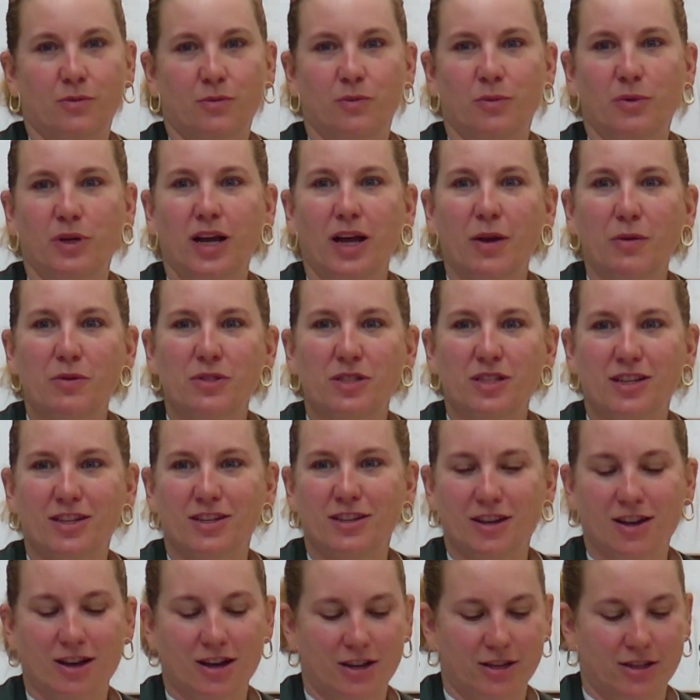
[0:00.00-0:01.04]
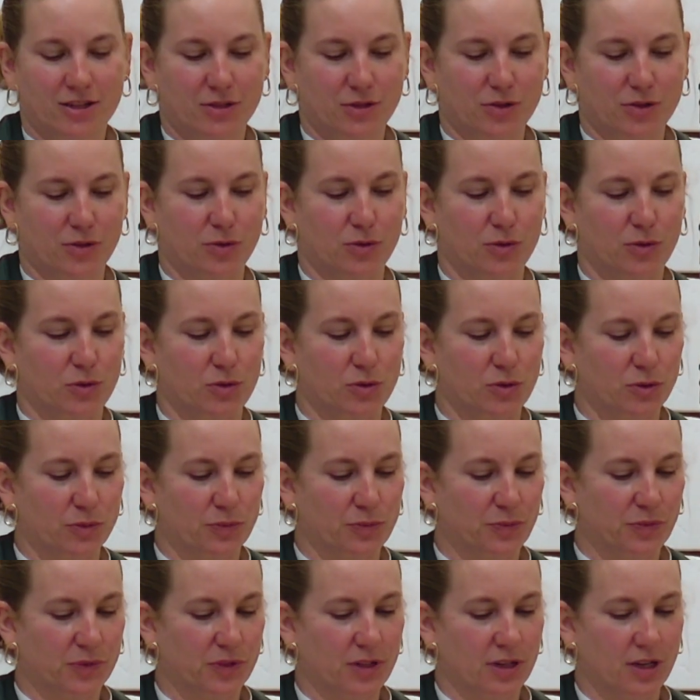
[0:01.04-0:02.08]
When I was in high school,
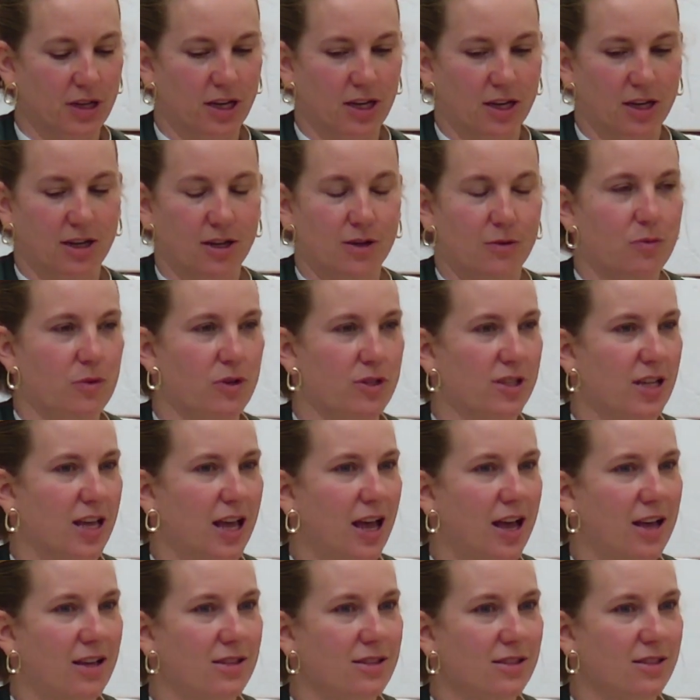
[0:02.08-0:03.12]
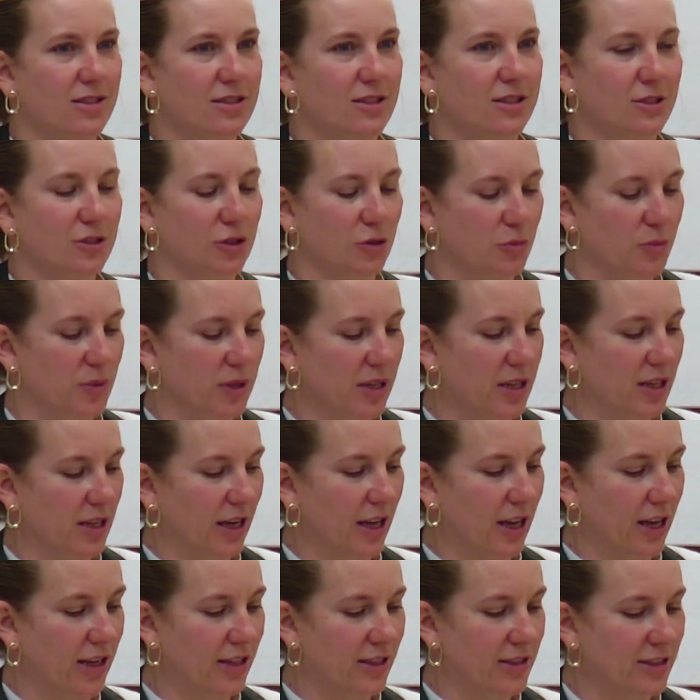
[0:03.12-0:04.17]
I was asked to be
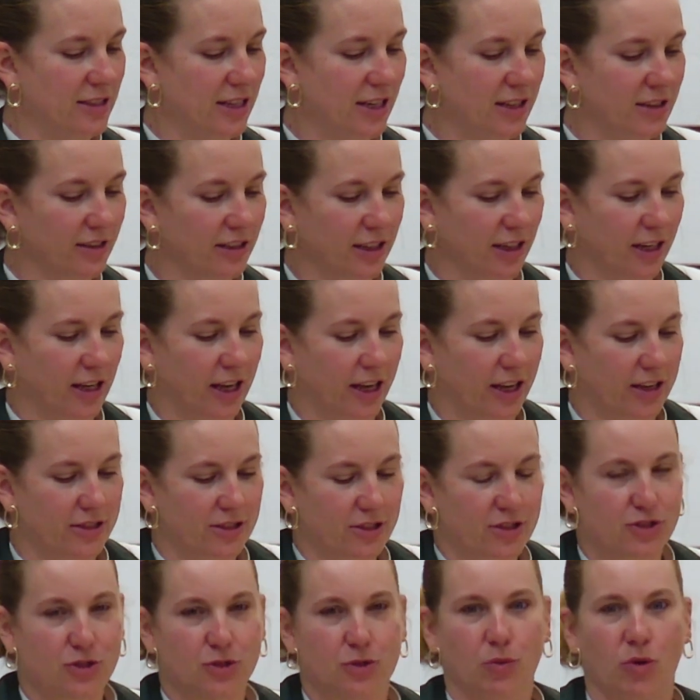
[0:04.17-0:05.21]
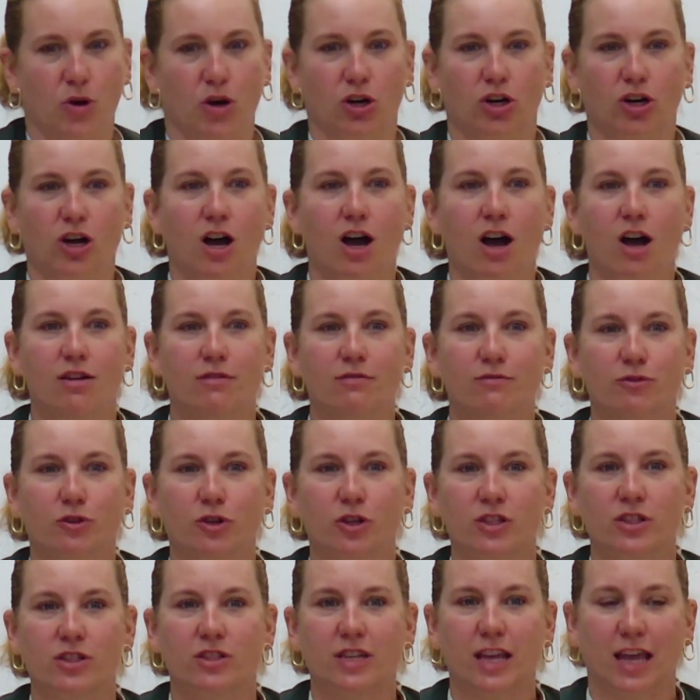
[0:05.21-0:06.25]
a delegate to our
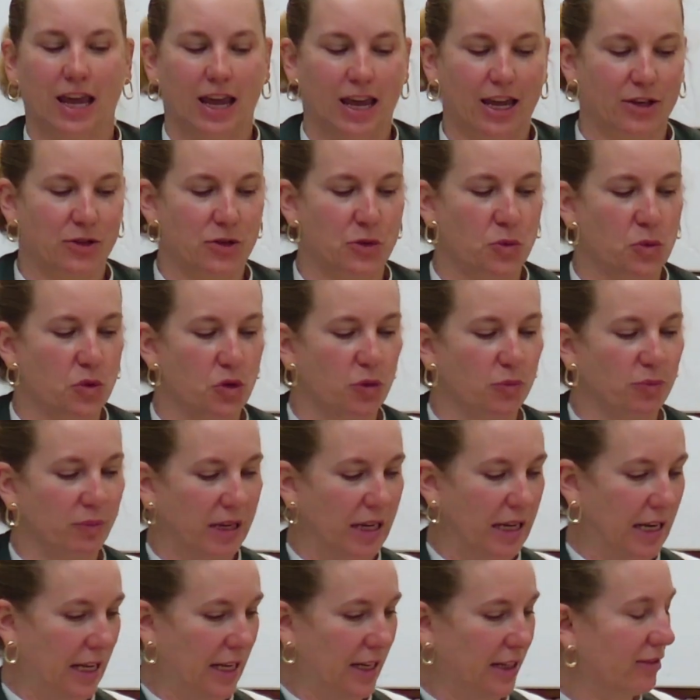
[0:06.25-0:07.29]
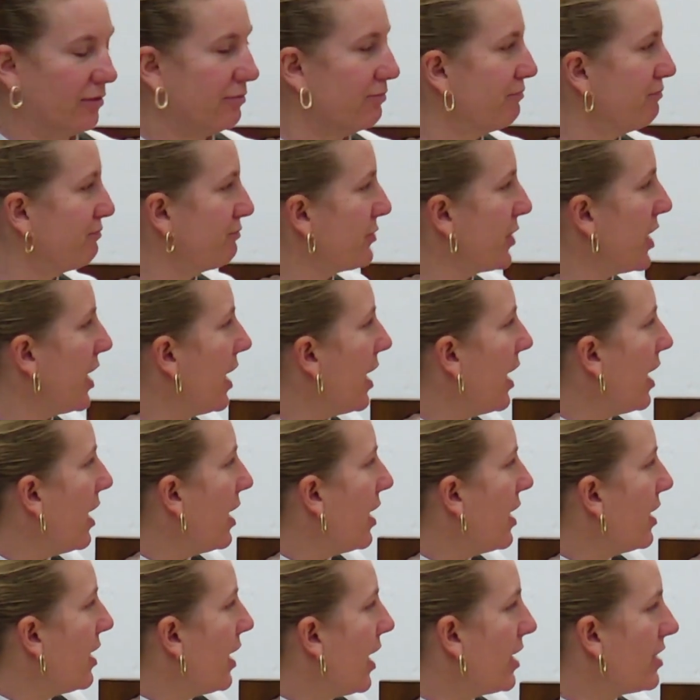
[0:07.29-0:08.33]
conference annual meeting.
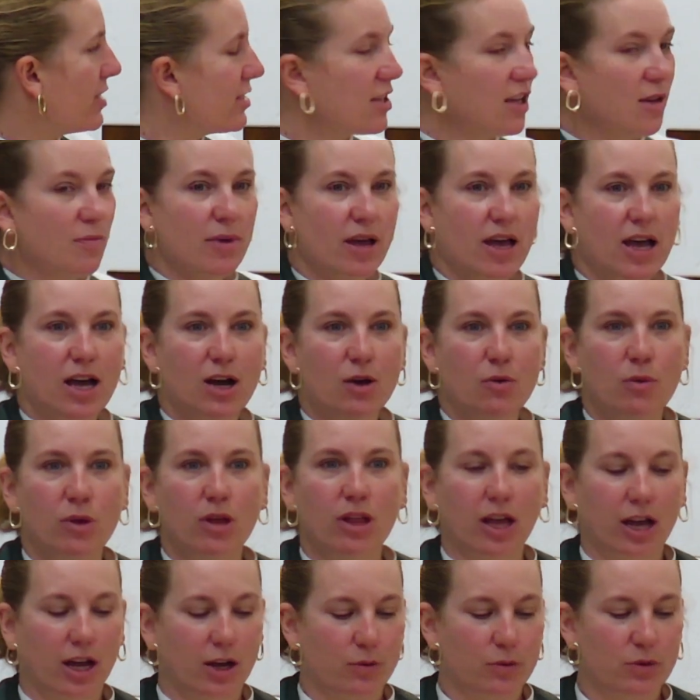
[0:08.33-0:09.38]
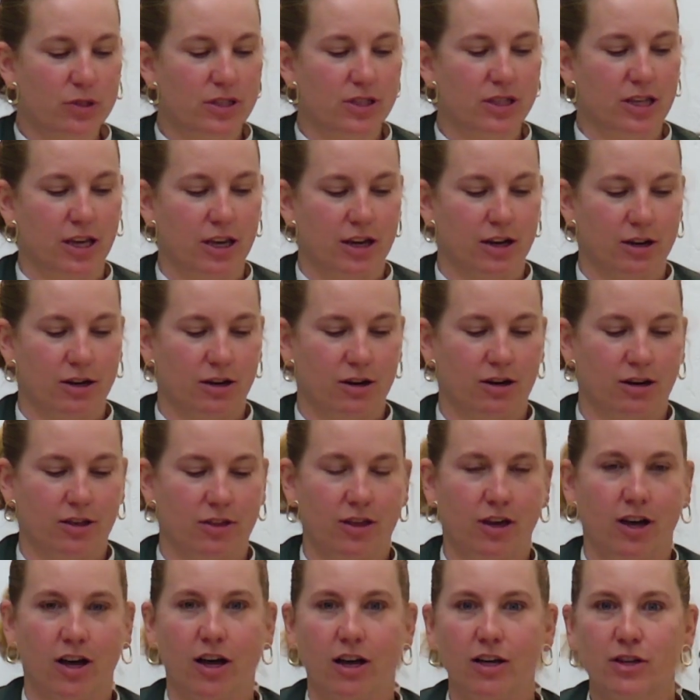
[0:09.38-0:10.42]
And somehow, while I was there,
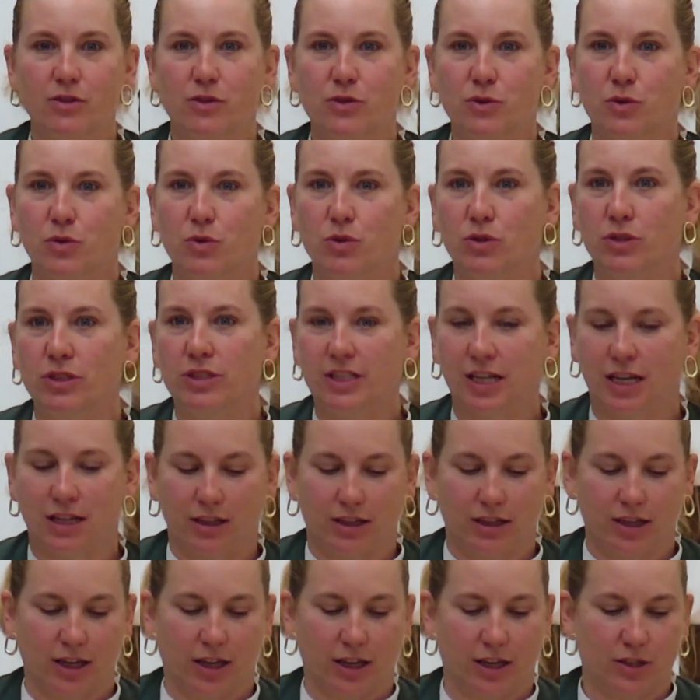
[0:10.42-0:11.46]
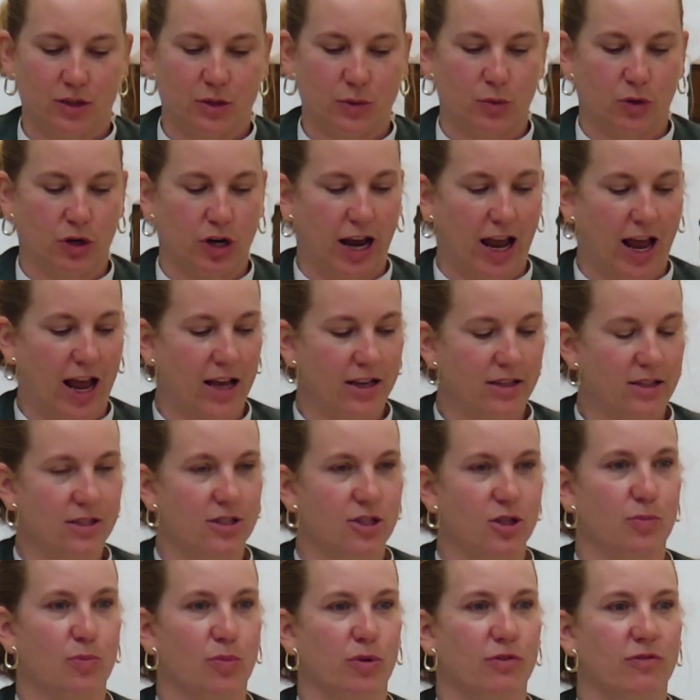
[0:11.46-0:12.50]
the high school delegates were asked
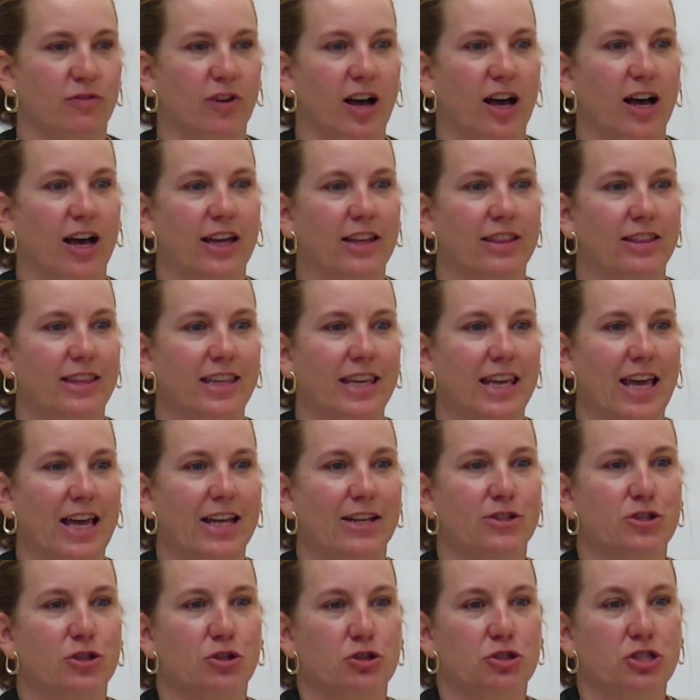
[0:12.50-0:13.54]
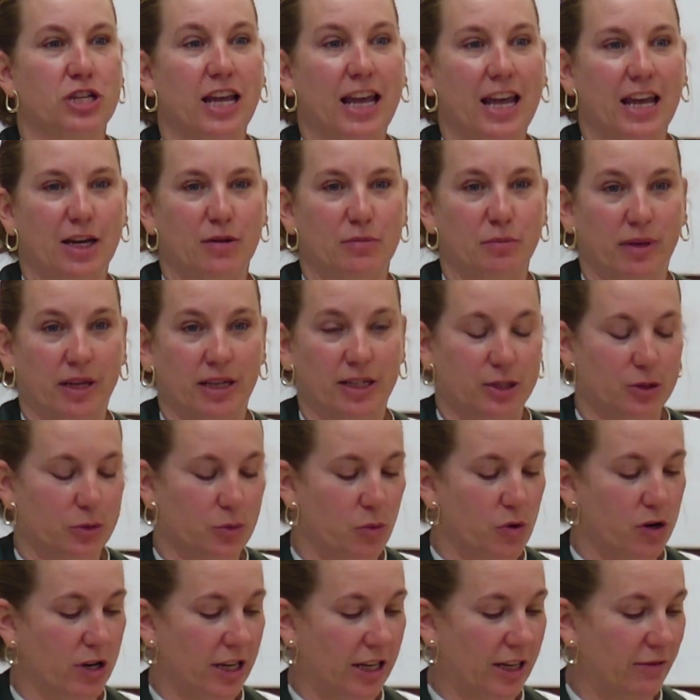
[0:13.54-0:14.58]
to provide the entertainment
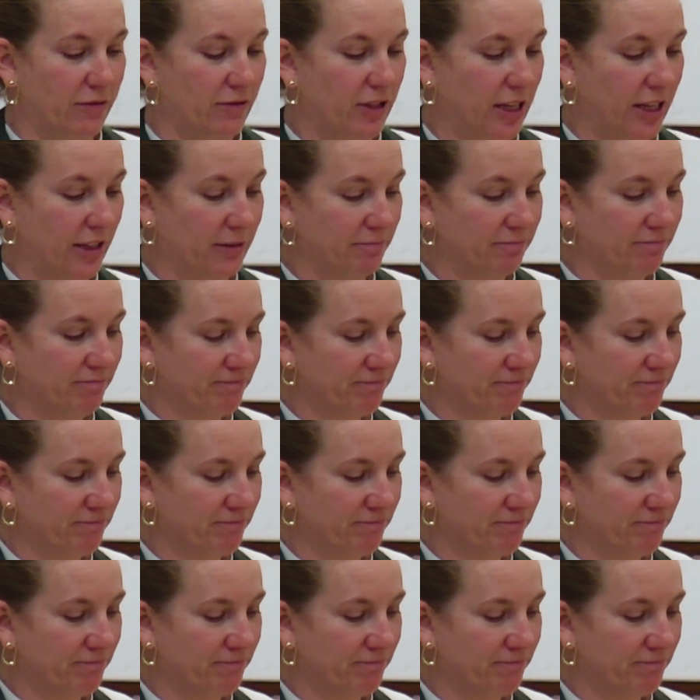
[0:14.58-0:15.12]
one evening.